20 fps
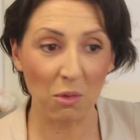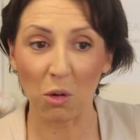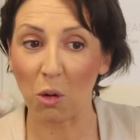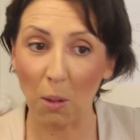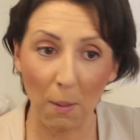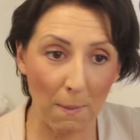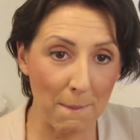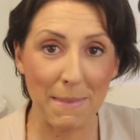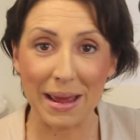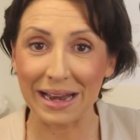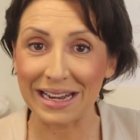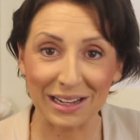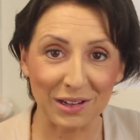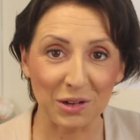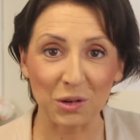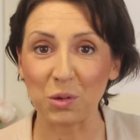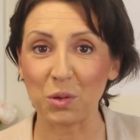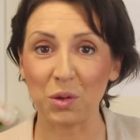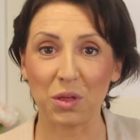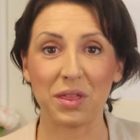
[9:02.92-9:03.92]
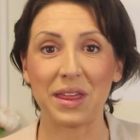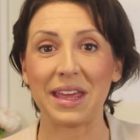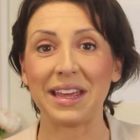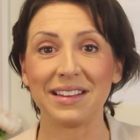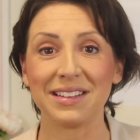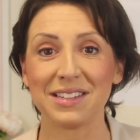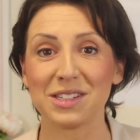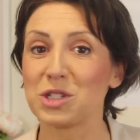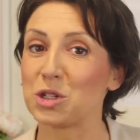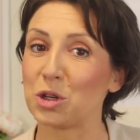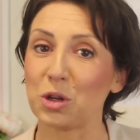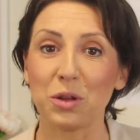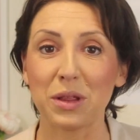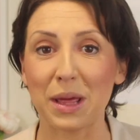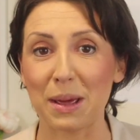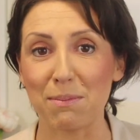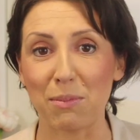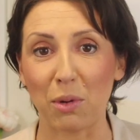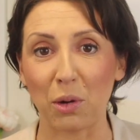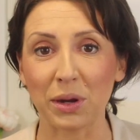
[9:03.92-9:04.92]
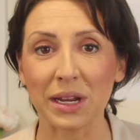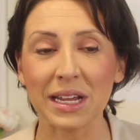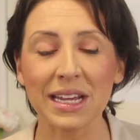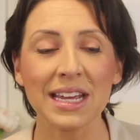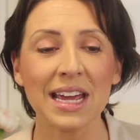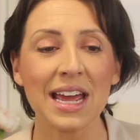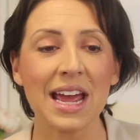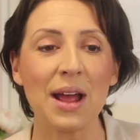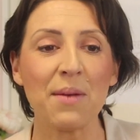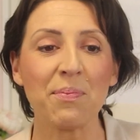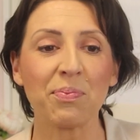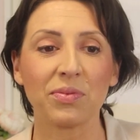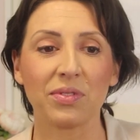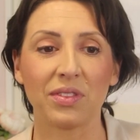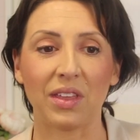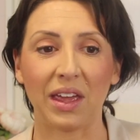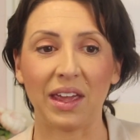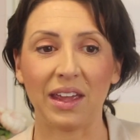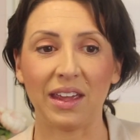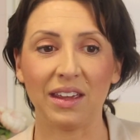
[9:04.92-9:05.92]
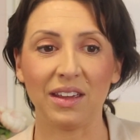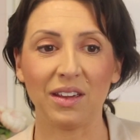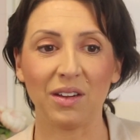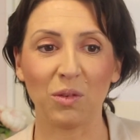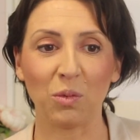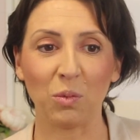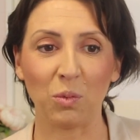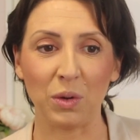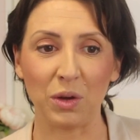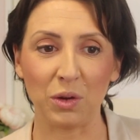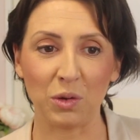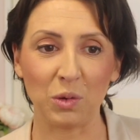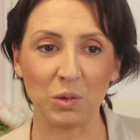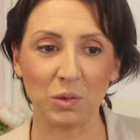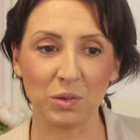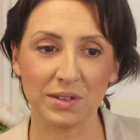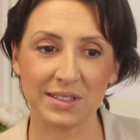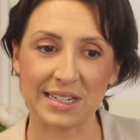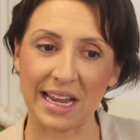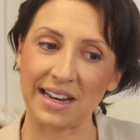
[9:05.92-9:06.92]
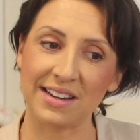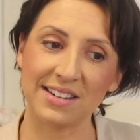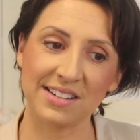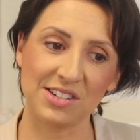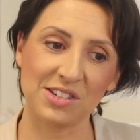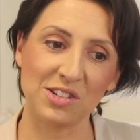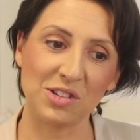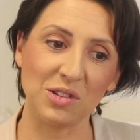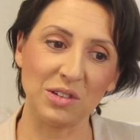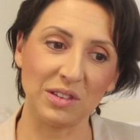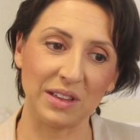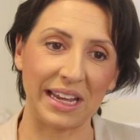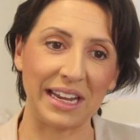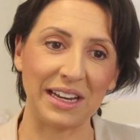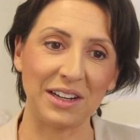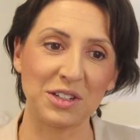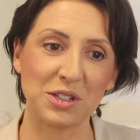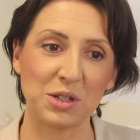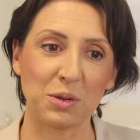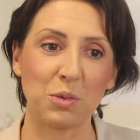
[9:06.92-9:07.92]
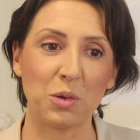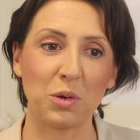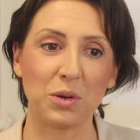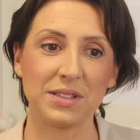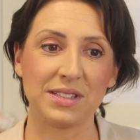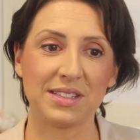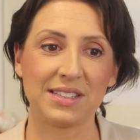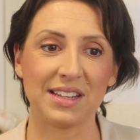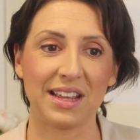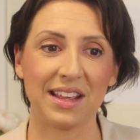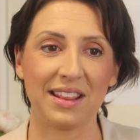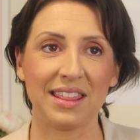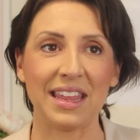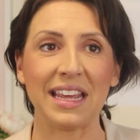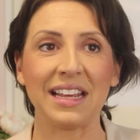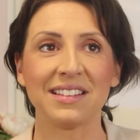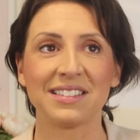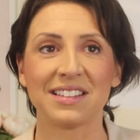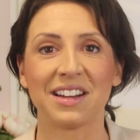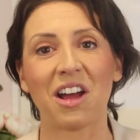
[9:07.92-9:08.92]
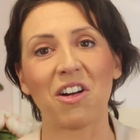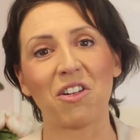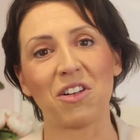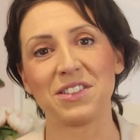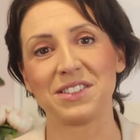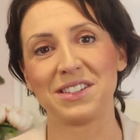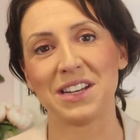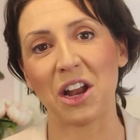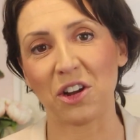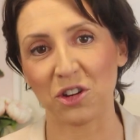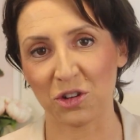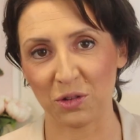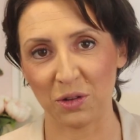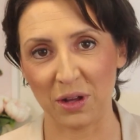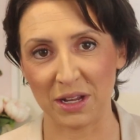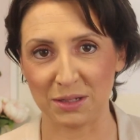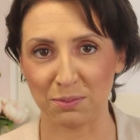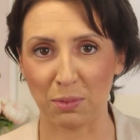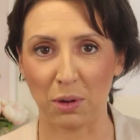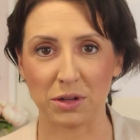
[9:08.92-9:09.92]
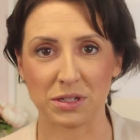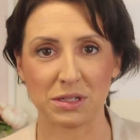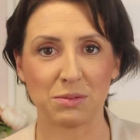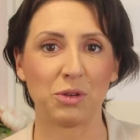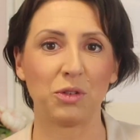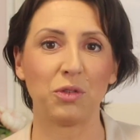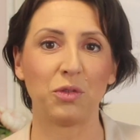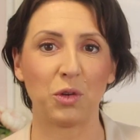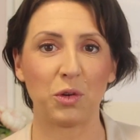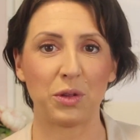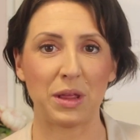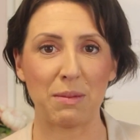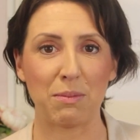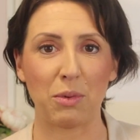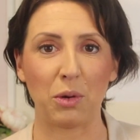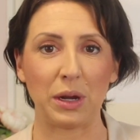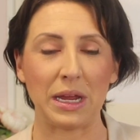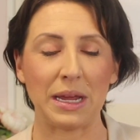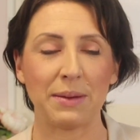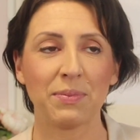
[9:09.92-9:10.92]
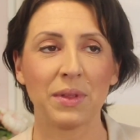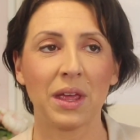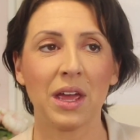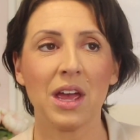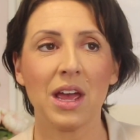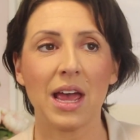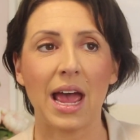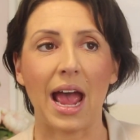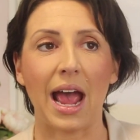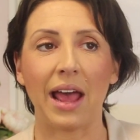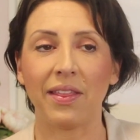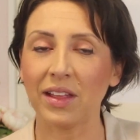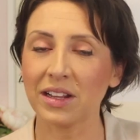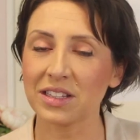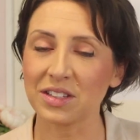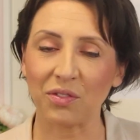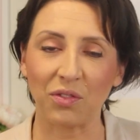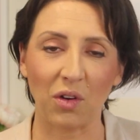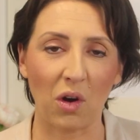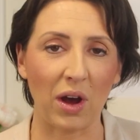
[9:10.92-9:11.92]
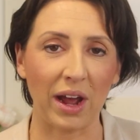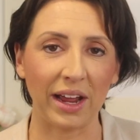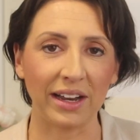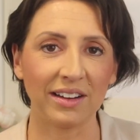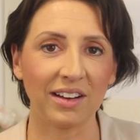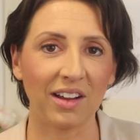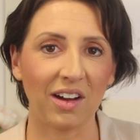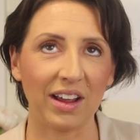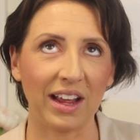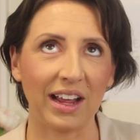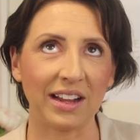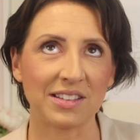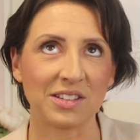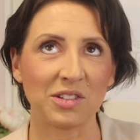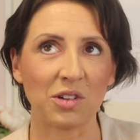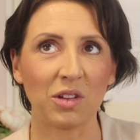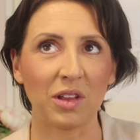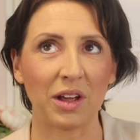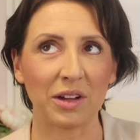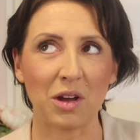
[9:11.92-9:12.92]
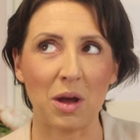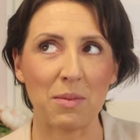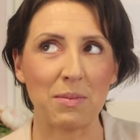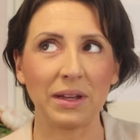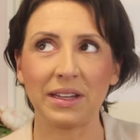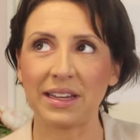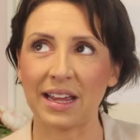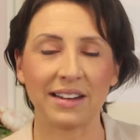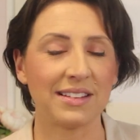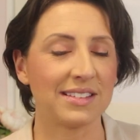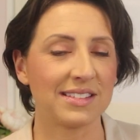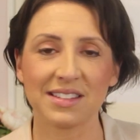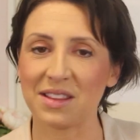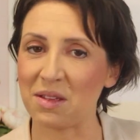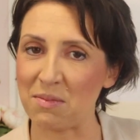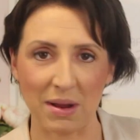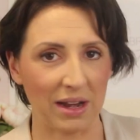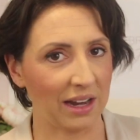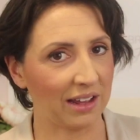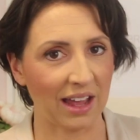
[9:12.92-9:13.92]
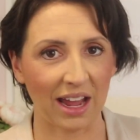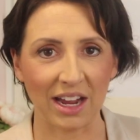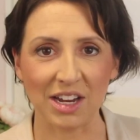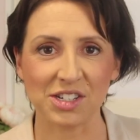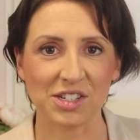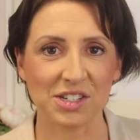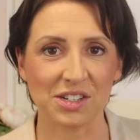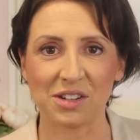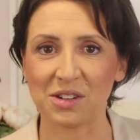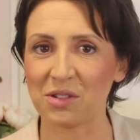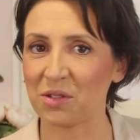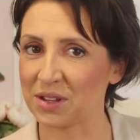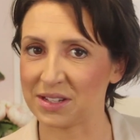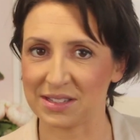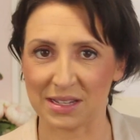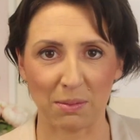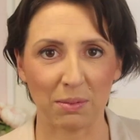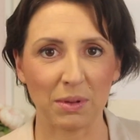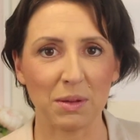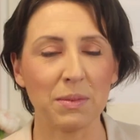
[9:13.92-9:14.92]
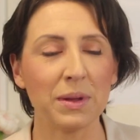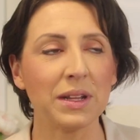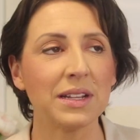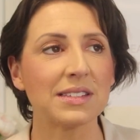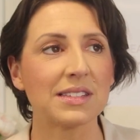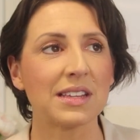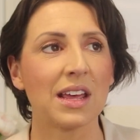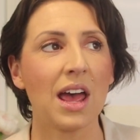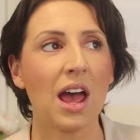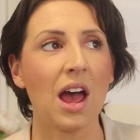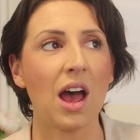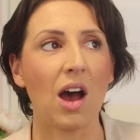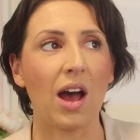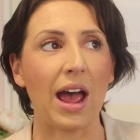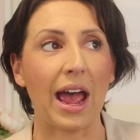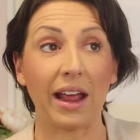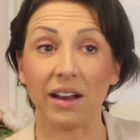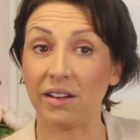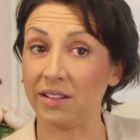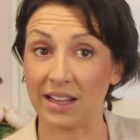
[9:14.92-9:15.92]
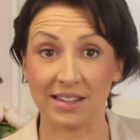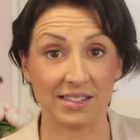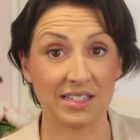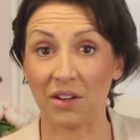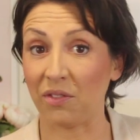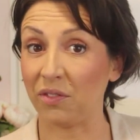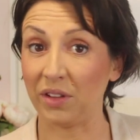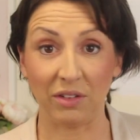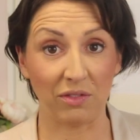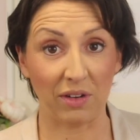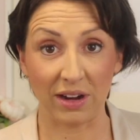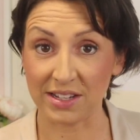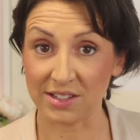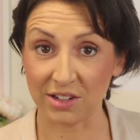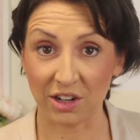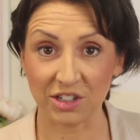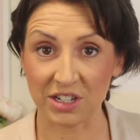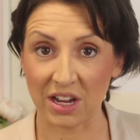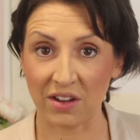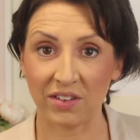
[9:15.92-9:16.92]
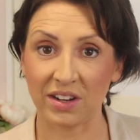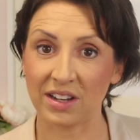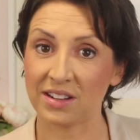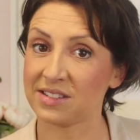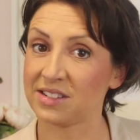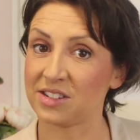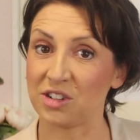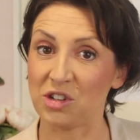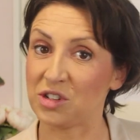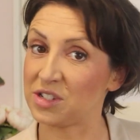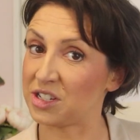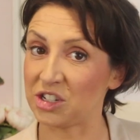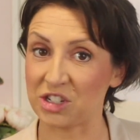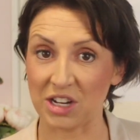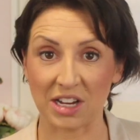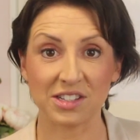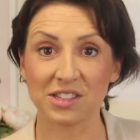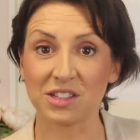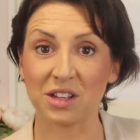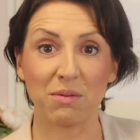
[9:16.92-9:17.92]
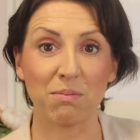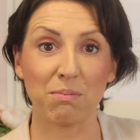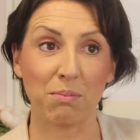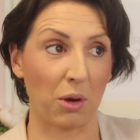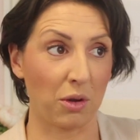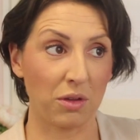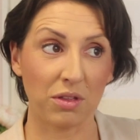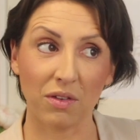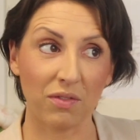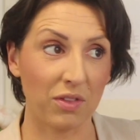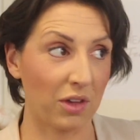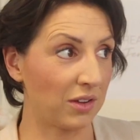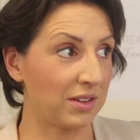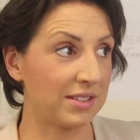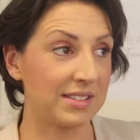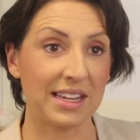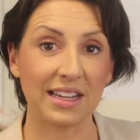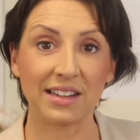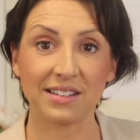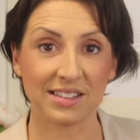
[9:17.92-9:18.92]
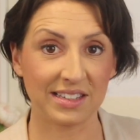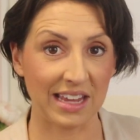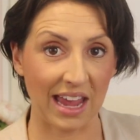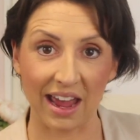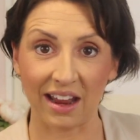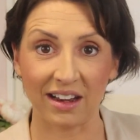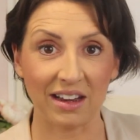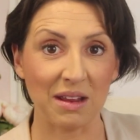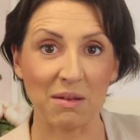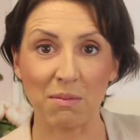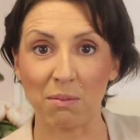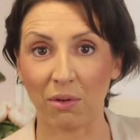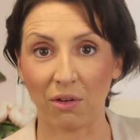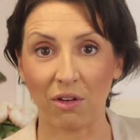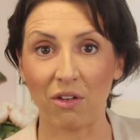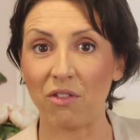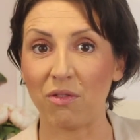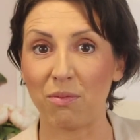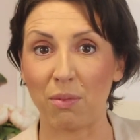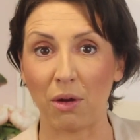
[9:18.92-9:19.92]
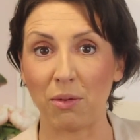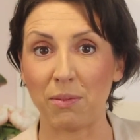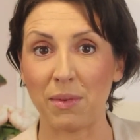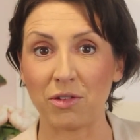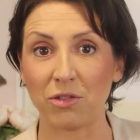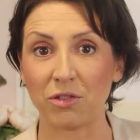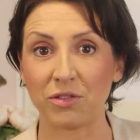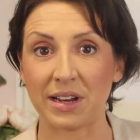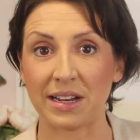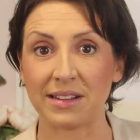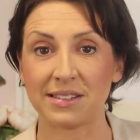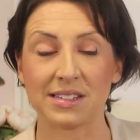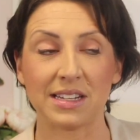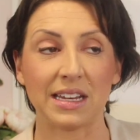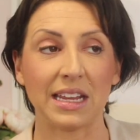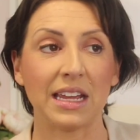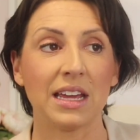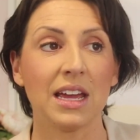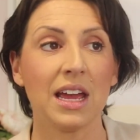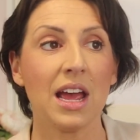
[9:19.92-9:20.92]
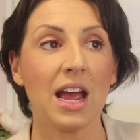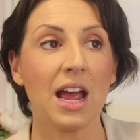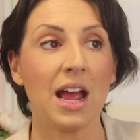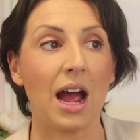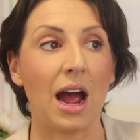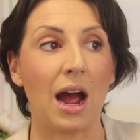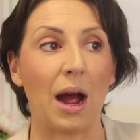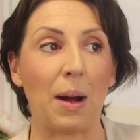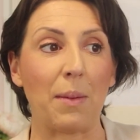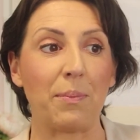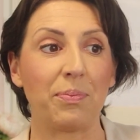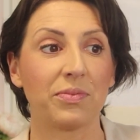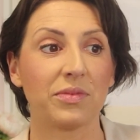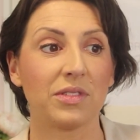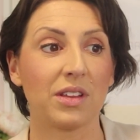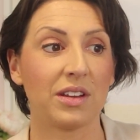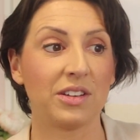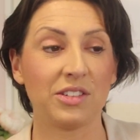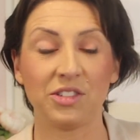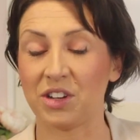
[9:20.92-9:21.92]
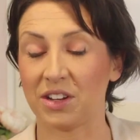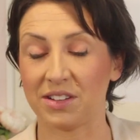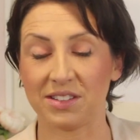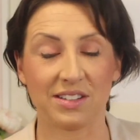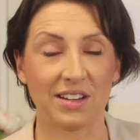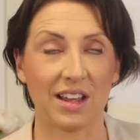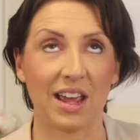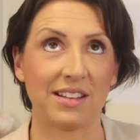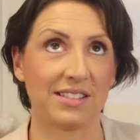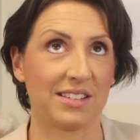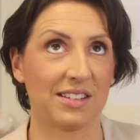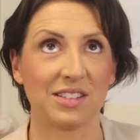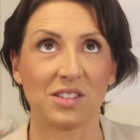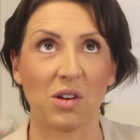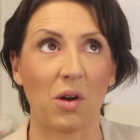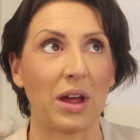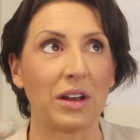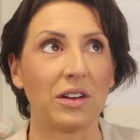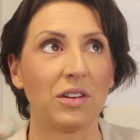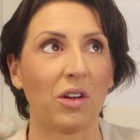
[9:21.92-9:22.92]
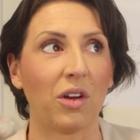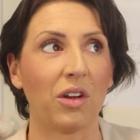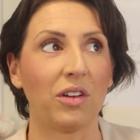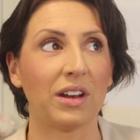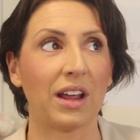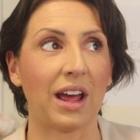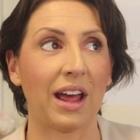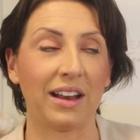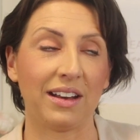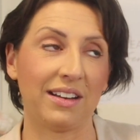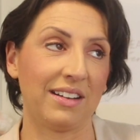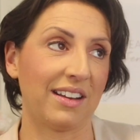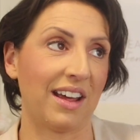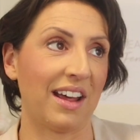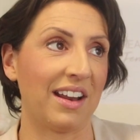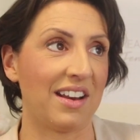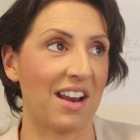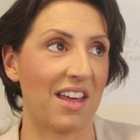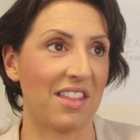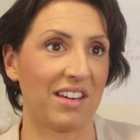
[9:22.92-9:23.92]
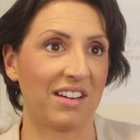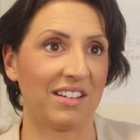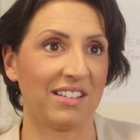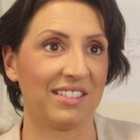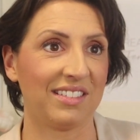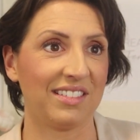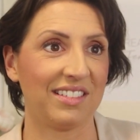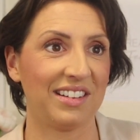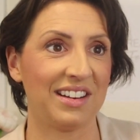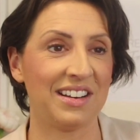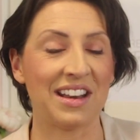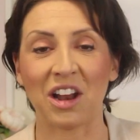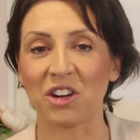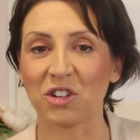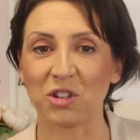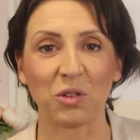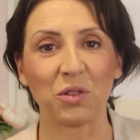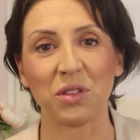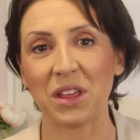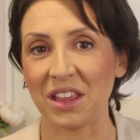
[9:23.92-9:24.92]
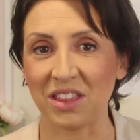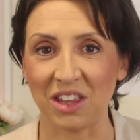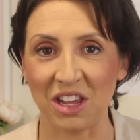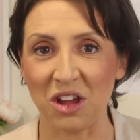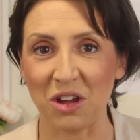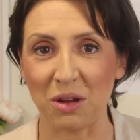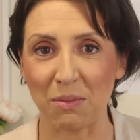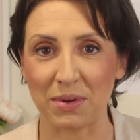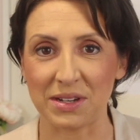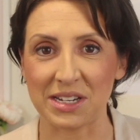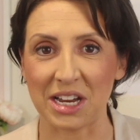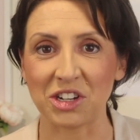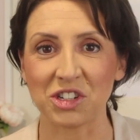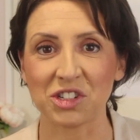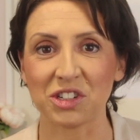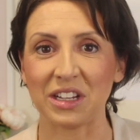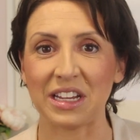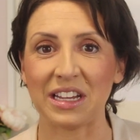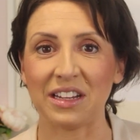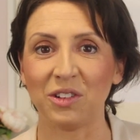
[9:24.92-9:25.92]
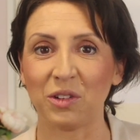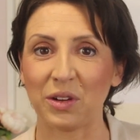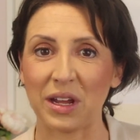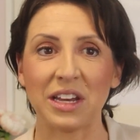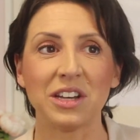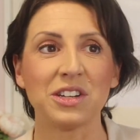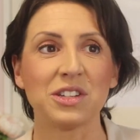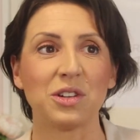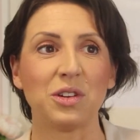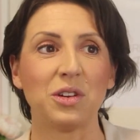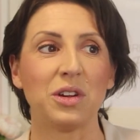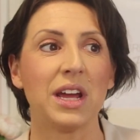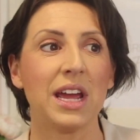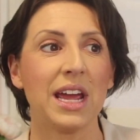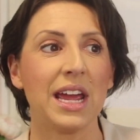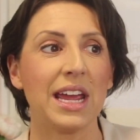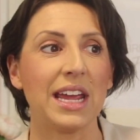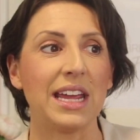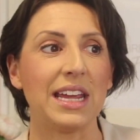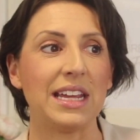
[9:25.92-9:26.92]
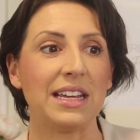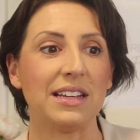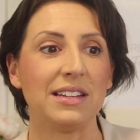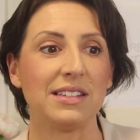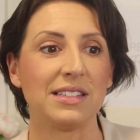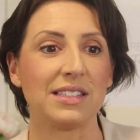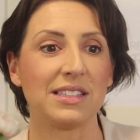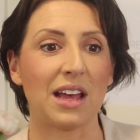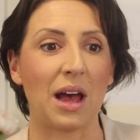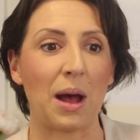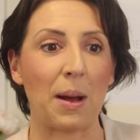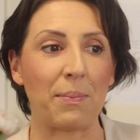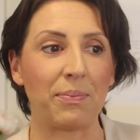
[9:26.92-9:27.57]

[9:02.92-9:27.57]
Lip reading: more medical things to their body. They will tend to lean towards things that are as natural as possible for their body. And that's fine. It's not like I'm against the medication or the supplements. And there's definitely research evidence to suggest that both of those things can improve bone mineral density. Just as a side note, and another natural thing that you can potentially look into is